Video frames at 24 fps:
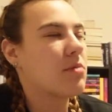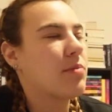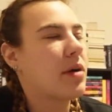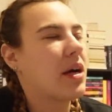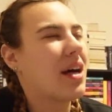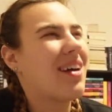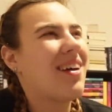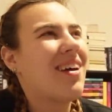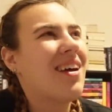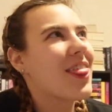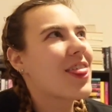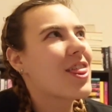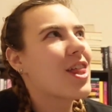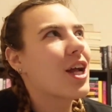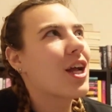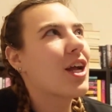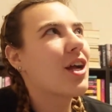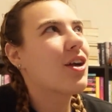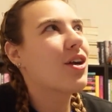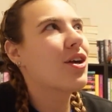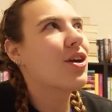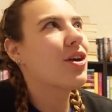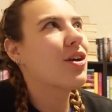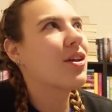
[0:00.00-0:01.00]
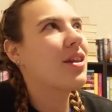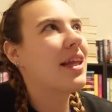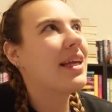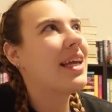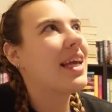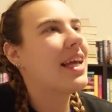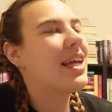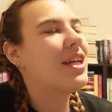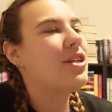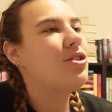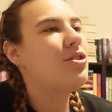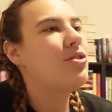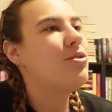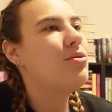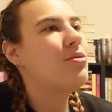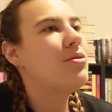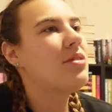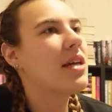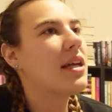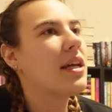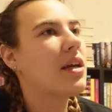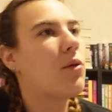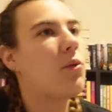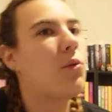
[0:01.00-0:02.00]
but their, like,
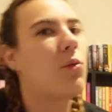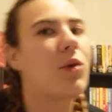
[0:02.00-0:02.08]
issues, like,